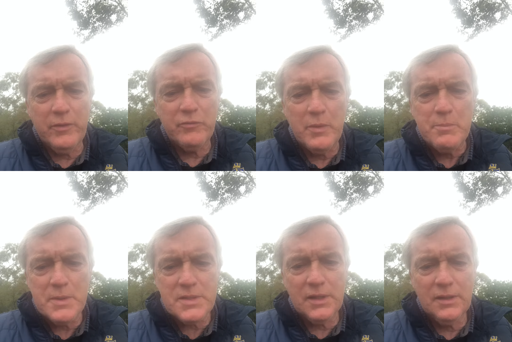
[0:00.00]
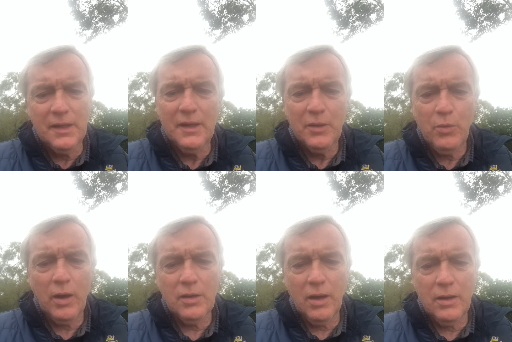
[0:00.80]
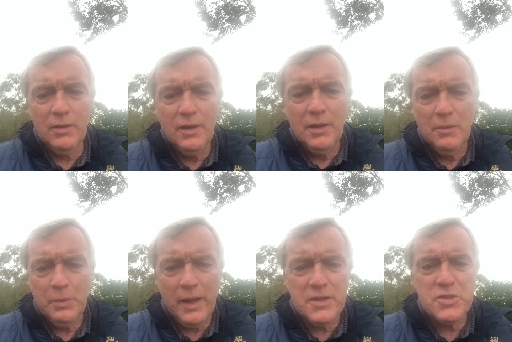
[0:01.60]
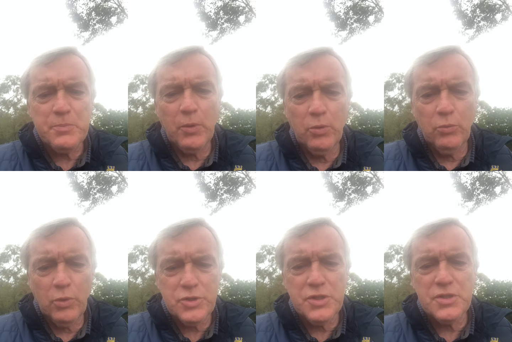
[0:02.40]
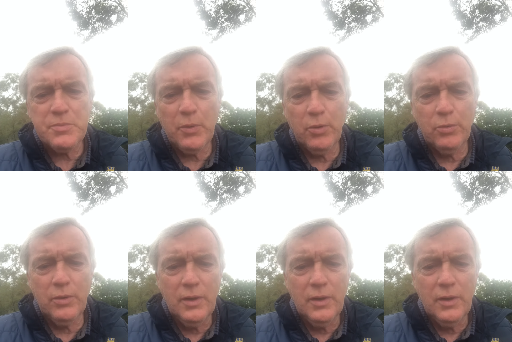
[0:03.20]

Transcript: we've been missing quite a lot playing sport, watching sport,